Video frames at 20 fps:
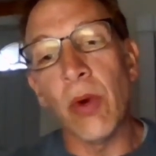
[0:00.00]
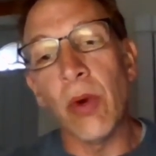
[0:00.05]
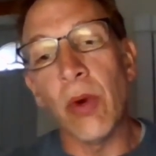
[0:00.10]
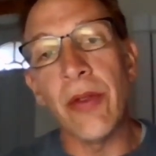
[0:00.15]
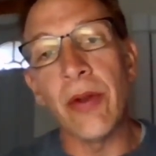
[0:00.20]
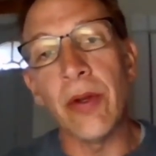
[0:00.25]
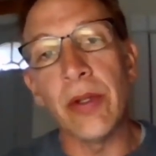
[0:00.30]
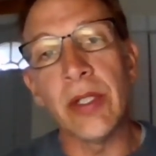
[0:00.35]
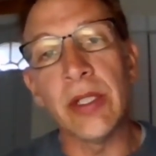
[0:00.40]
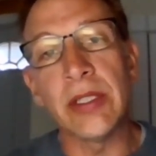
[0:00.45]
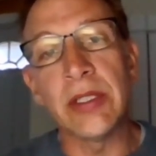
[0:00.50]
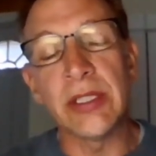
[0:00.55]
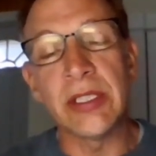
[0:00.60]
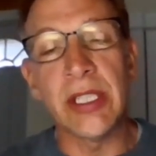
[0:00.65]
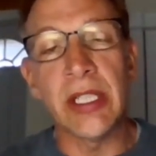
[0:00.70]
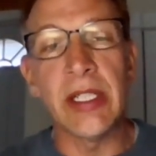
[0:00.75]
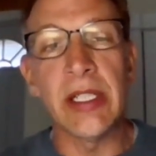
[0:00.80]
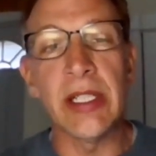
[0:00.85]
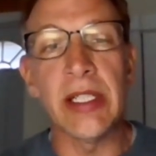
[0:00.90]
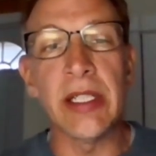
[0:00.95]
whether the
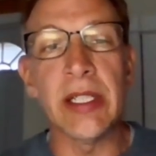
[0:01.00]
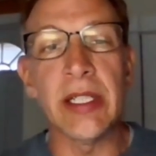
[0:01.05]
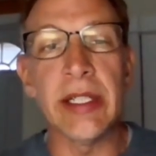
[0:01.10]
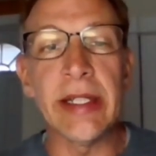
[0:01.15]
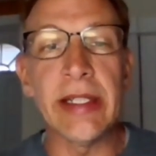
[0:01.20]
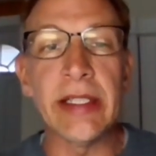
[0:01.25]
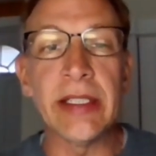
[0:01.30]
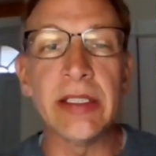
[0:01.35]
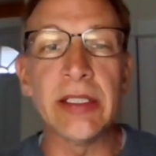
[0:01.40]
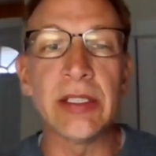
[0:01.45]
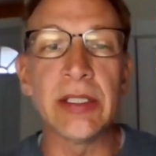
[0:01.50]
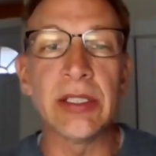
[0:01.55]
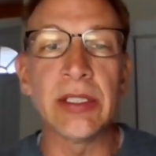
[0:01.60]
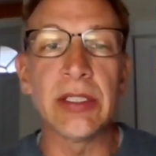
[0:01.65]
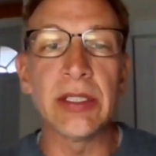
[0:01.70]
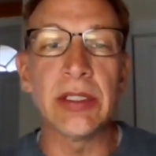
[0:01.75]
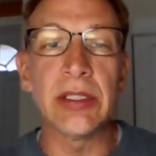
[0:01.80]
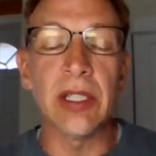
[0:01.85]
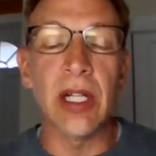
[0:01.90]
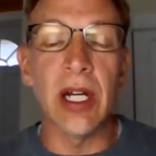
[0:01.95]
city
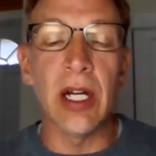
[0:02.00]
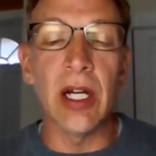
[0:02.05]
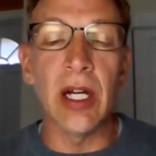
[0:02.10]
is